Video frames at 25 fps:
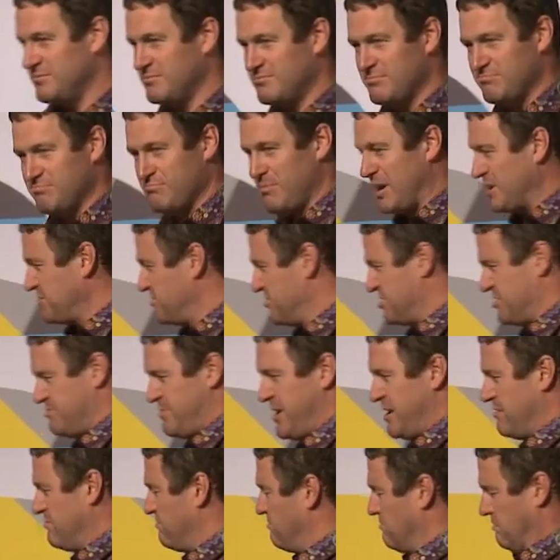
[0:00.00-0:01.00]
must have spent
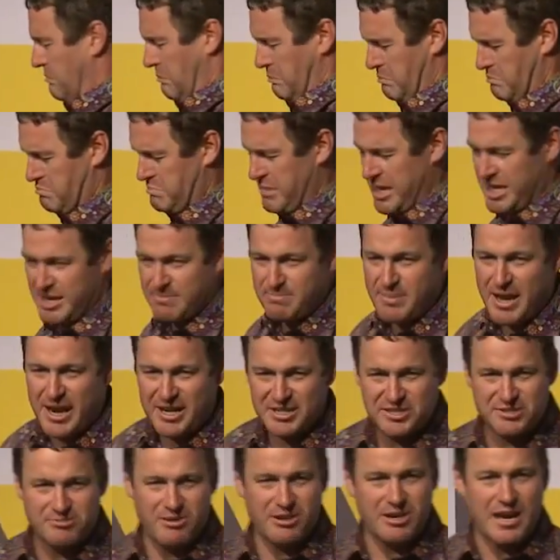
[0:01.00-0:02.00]
mega bucks,
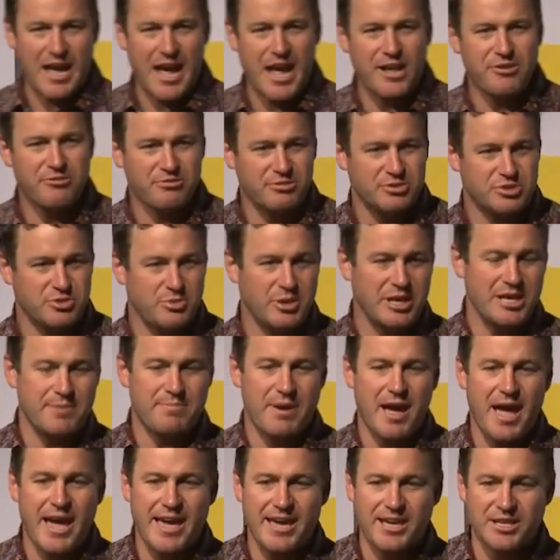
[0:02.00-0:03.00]
wrote a
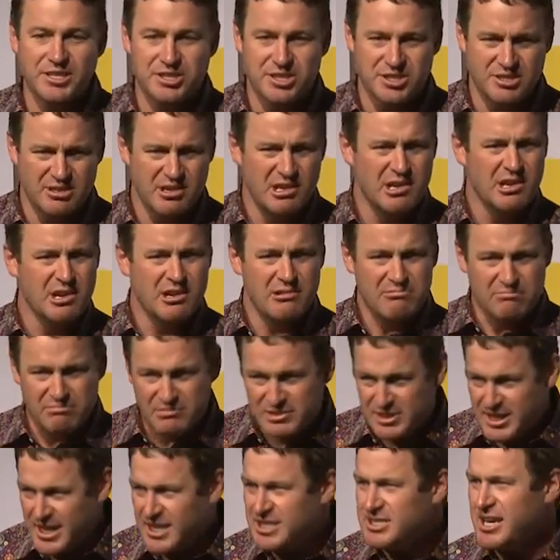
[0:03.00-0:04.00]
120-page
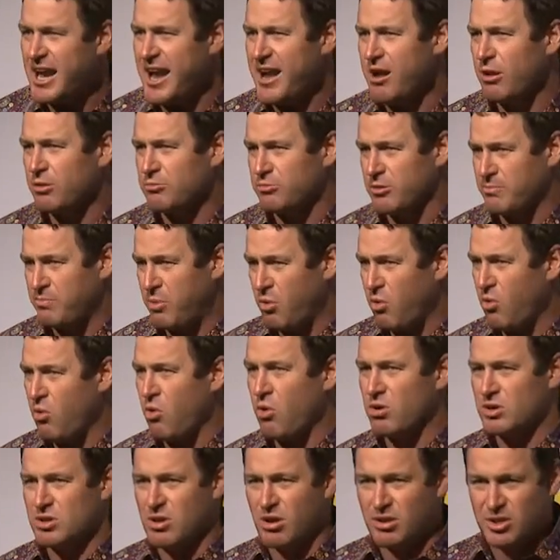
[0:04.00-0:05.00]
detailed
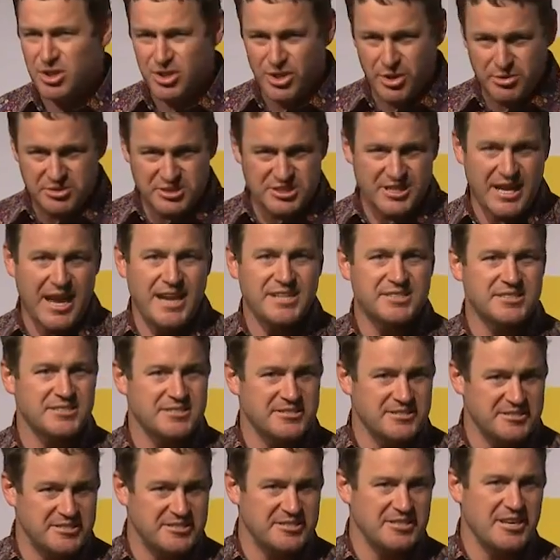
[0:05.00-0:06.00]
report on use cases and
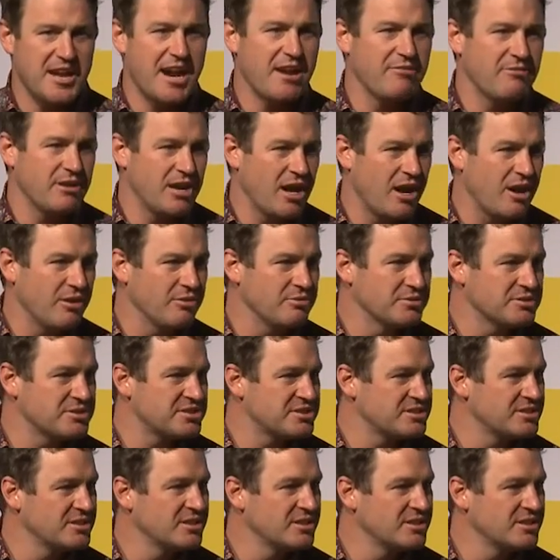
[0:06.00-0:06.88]
scenarios